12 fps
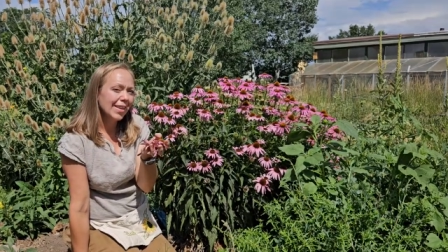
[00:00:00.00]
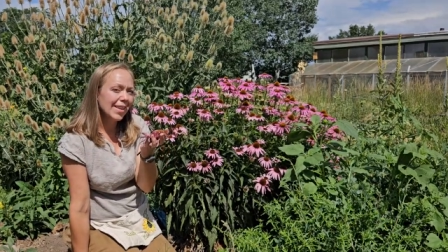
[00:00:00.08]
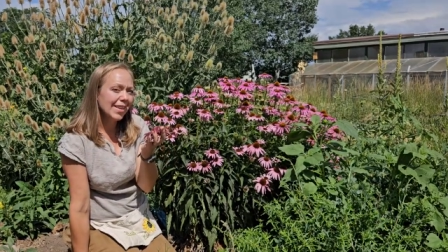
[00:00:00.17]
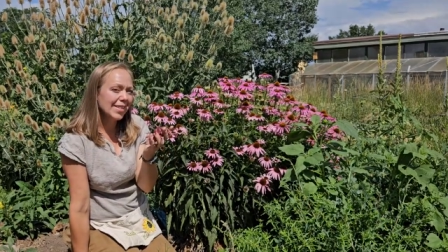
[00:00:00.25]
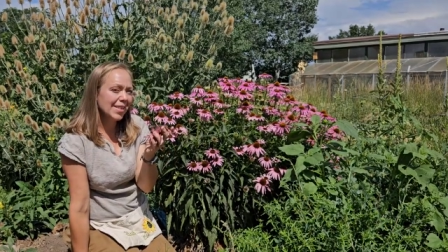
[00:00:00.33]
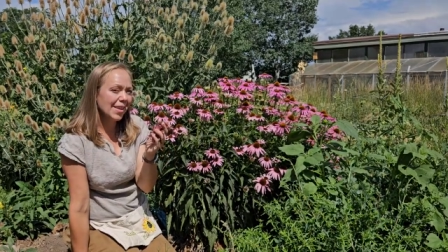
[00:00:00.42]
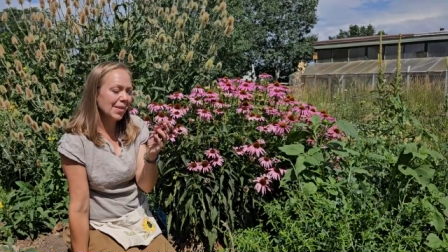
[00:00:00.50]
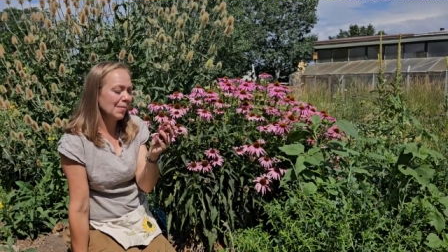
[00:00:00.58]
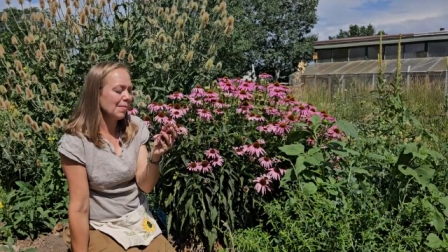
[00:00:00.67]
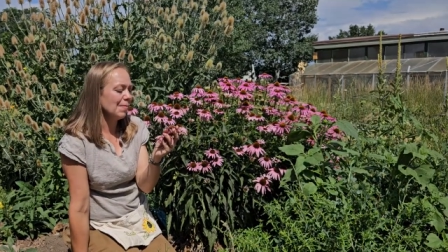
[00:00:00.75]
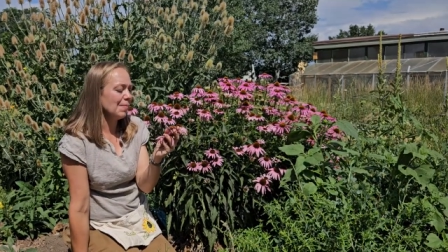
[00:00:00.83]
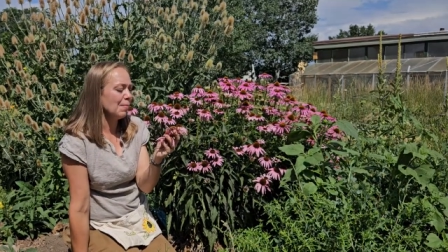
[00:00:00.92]
it's a
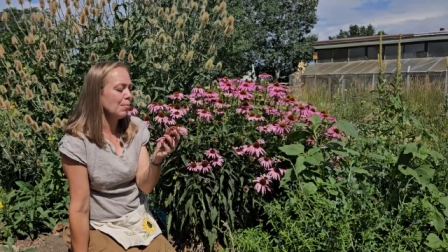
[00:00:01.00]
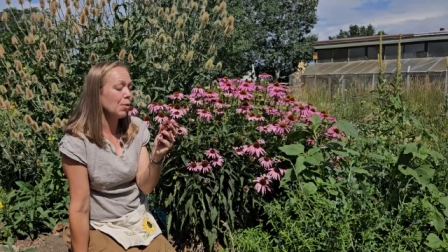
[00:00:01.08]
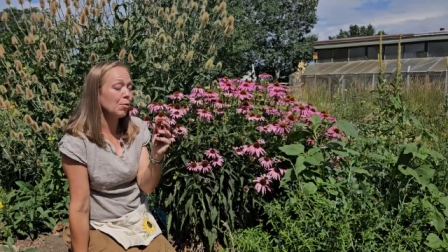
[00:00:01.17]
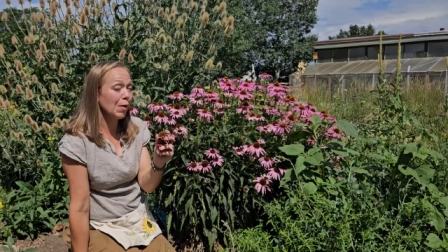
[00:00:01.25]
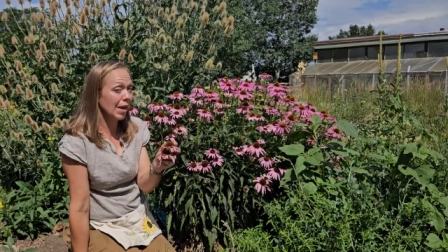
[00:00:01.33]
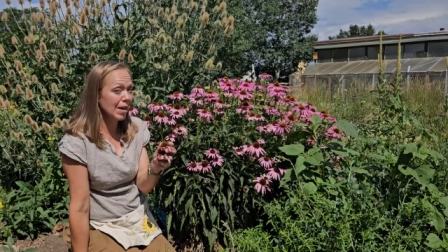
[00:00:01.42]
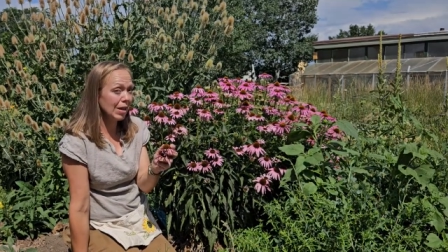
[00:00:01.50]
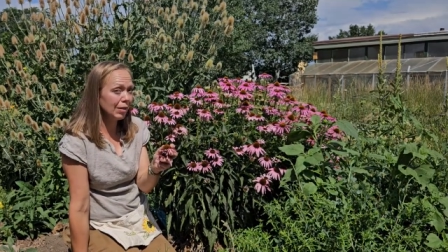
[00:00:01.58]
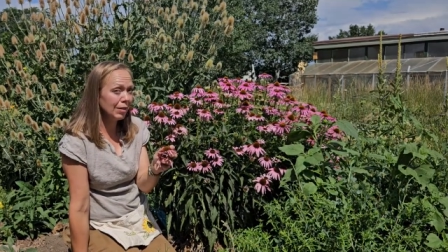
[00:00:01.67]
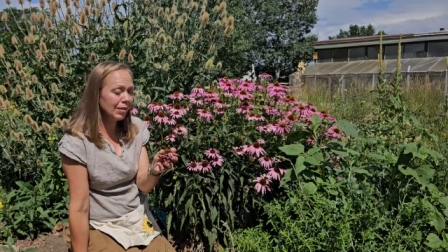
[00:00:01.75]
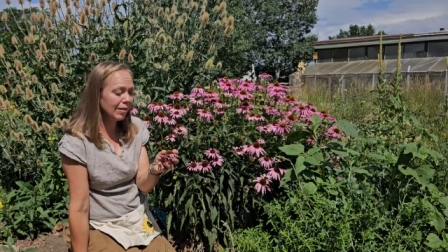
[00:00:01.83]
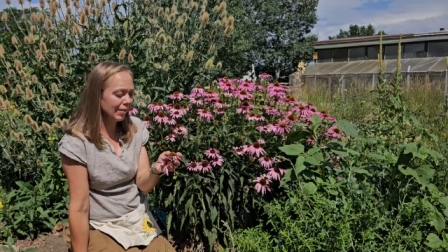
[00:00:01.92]

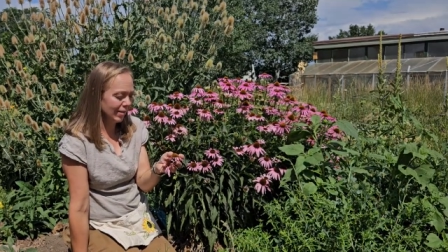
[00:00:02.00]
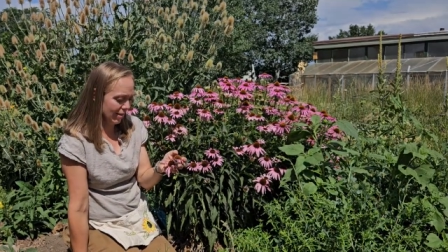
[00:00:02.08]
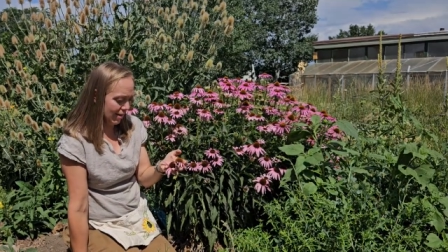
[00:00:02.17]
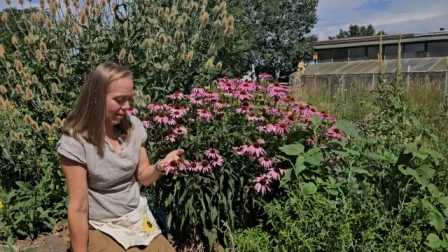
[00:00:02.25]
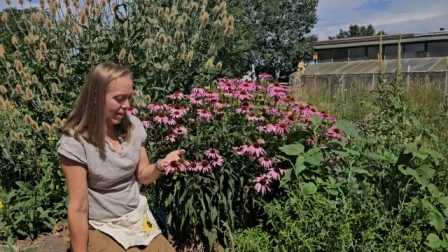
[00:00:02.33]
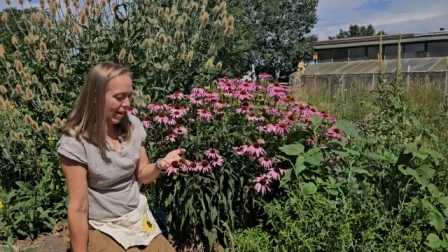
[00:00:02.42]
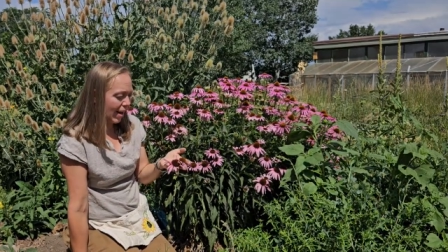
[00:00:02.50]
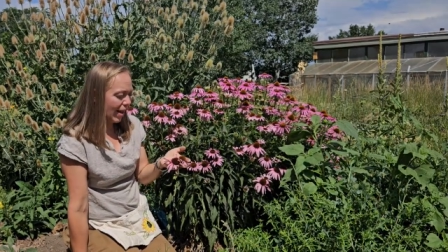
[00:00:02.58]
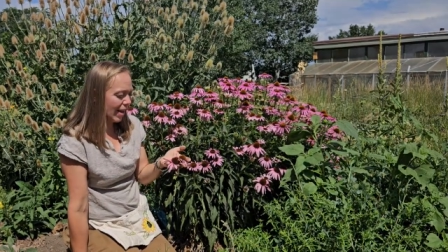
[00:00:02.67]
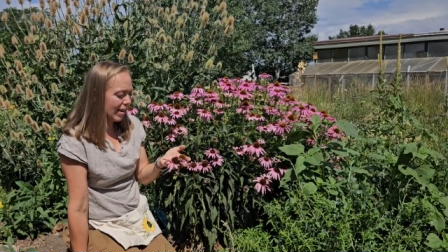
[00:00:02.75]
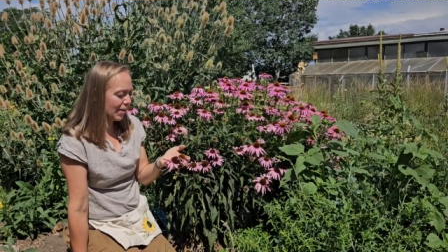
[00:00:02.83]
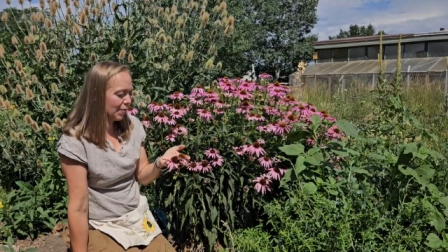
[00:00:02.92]
perennial,
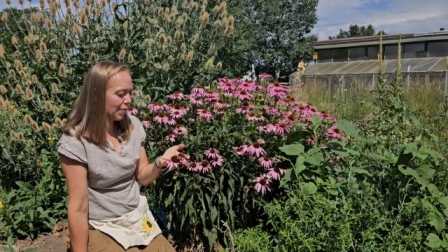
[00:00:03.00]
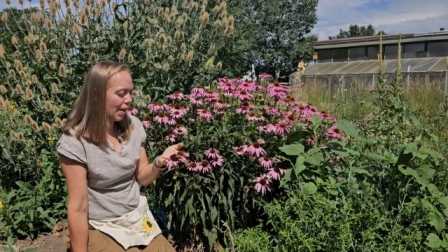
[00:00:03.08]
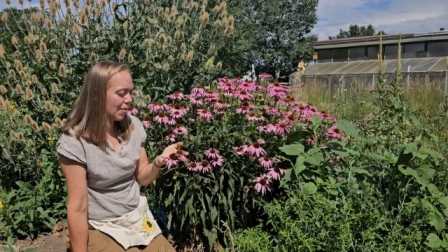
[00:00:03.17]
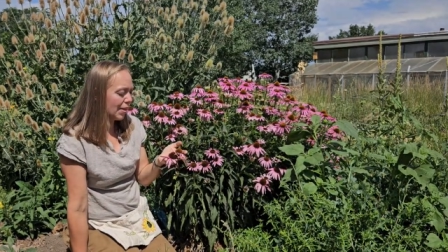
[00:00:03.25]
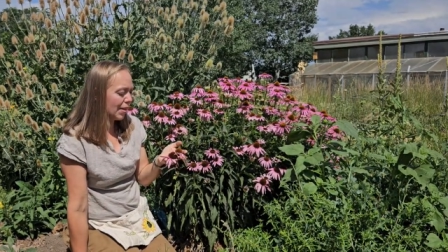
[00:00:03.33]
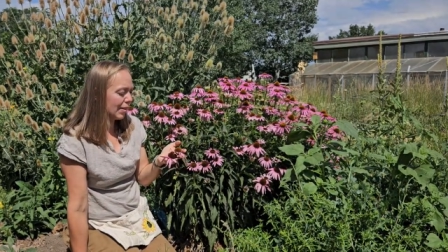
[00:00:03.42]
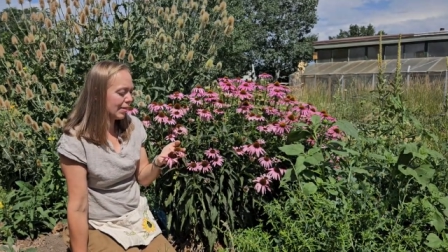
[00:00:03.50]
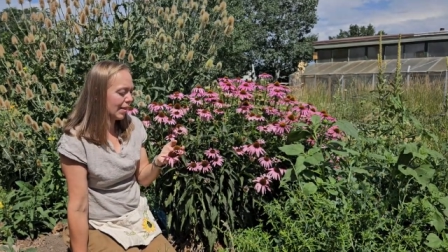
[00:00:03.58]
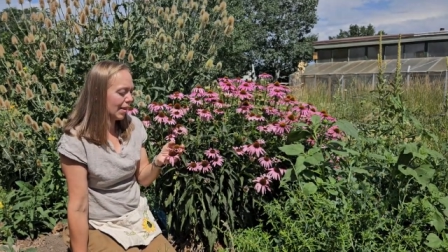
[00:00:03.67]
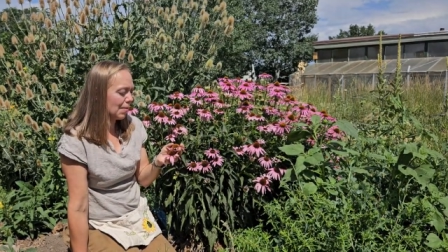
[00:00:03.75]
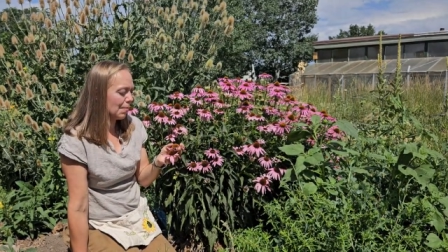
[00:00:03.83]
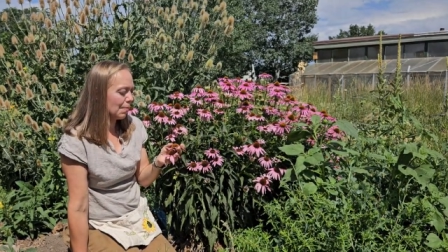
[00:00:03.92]
I find that
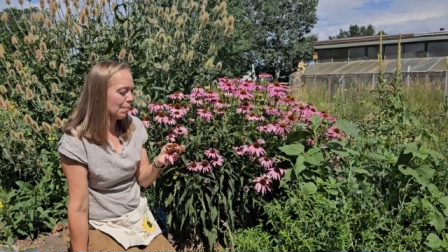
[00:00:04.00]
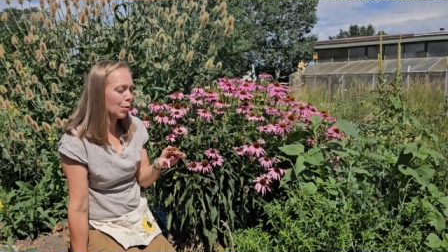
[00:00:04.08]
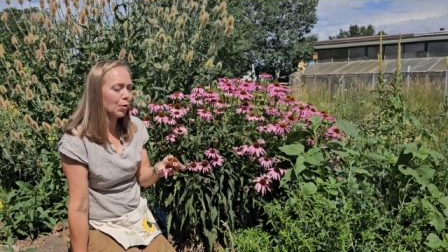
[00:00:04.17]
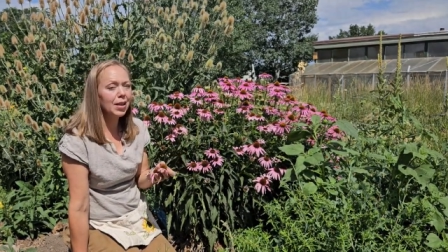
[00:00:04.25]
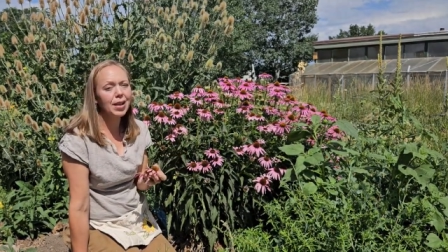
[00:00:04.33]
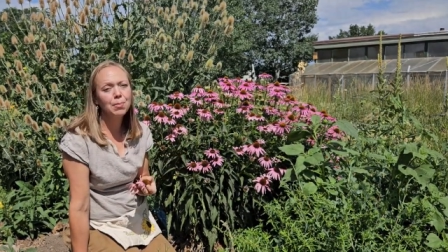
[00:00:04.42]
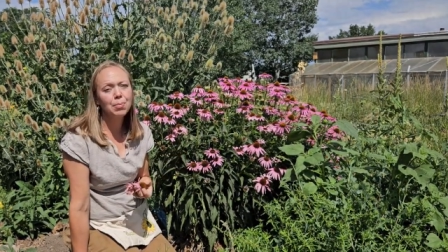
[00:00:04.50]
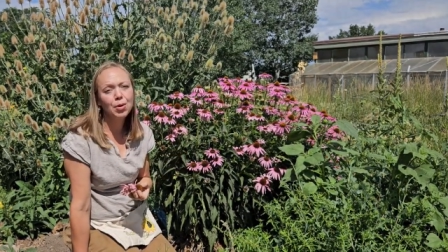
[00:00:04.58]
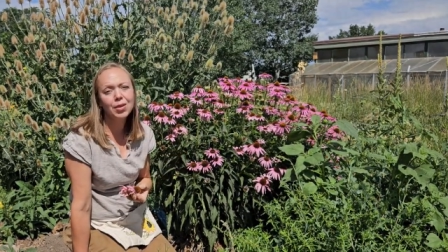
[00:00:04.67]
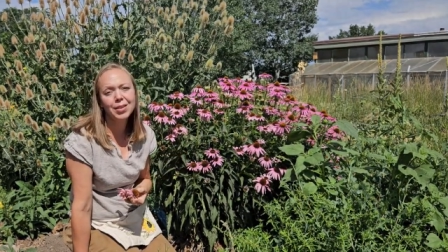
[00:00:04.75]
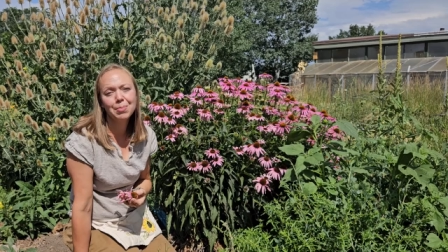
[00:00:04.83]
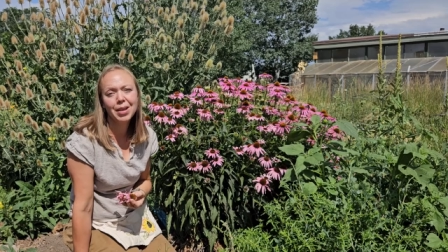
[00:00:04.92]
um, pulling
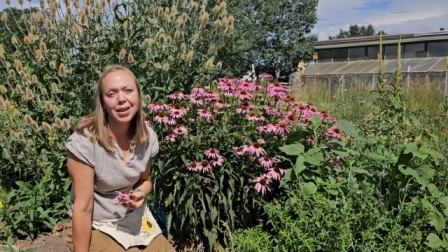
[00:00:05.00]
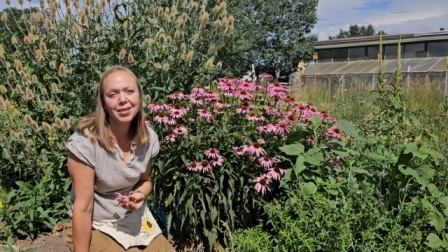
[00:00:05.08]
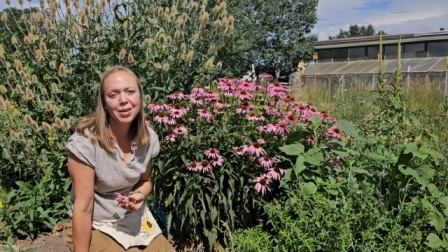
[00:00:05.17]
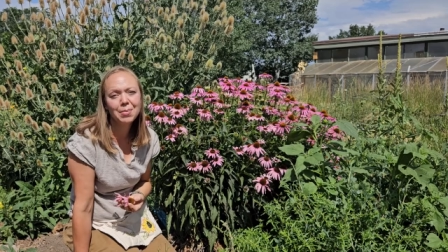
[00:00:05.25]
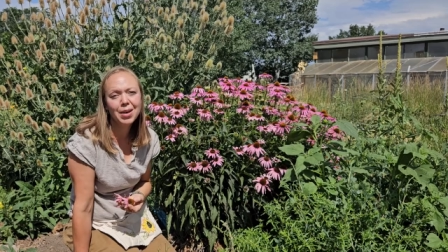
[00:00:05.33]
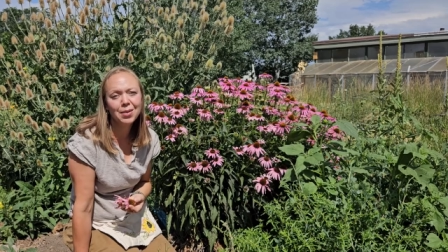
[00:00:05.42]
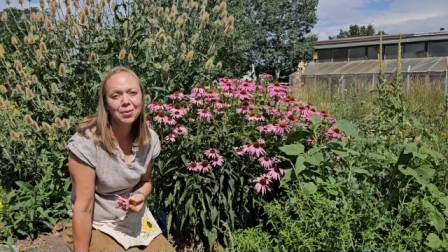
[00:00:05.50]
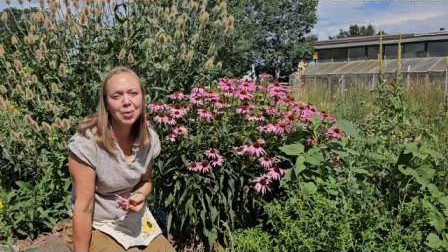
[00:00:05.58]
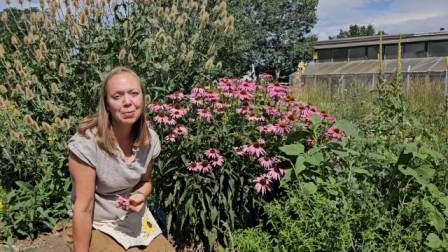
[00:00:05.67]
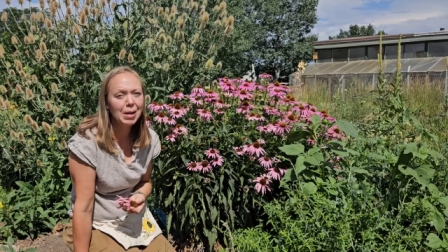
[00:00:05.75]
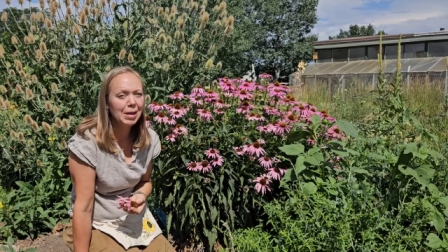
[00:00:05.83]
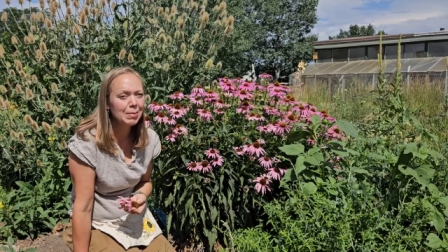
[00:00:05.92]
pulling the plant up by the
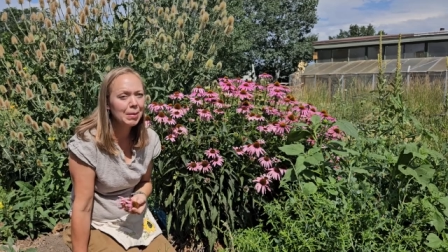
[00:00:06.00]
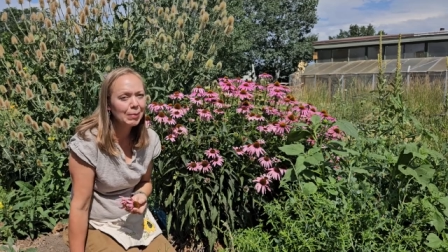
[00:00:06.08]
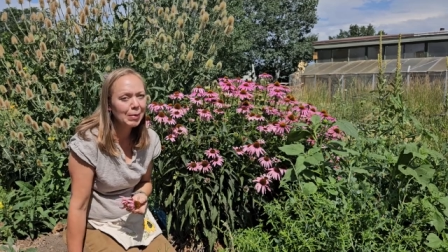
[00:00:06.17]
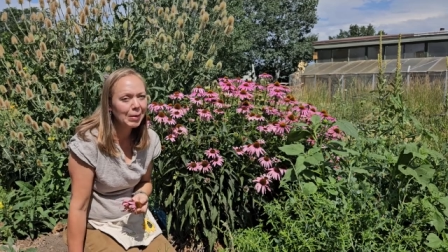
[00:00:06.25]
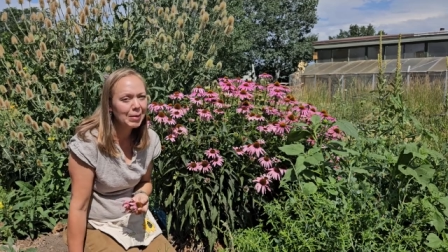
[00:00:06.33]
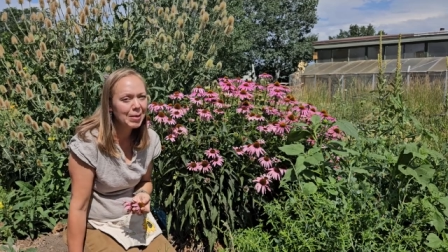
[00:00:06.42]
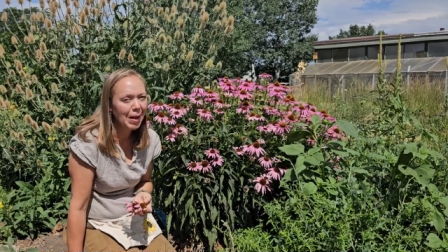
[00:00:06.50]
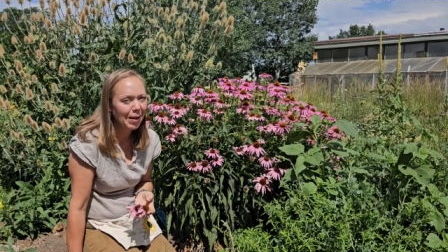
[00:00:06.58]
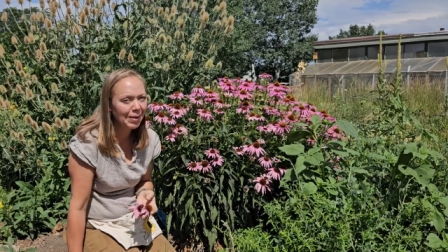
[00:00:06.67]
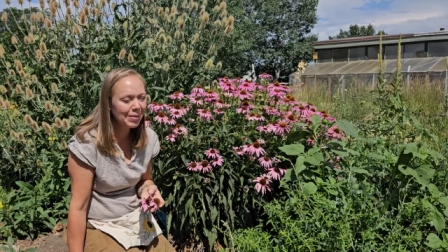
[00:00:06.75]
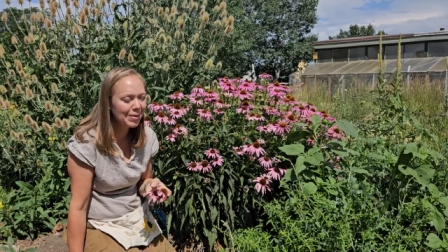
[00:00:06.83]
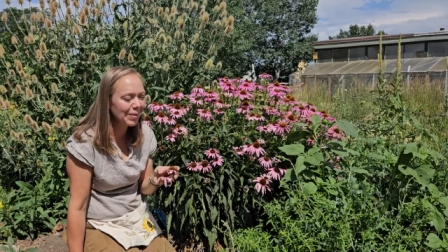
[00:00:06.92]
root makes me really
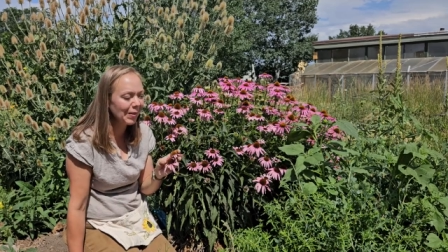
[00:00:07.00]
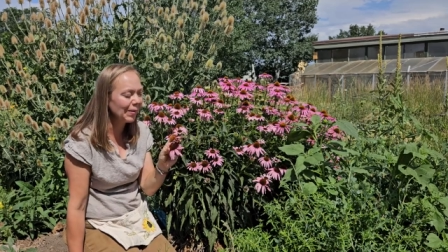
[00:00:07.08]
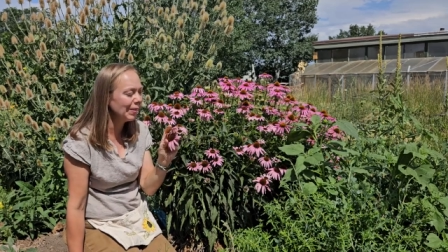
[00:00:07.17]
sad. So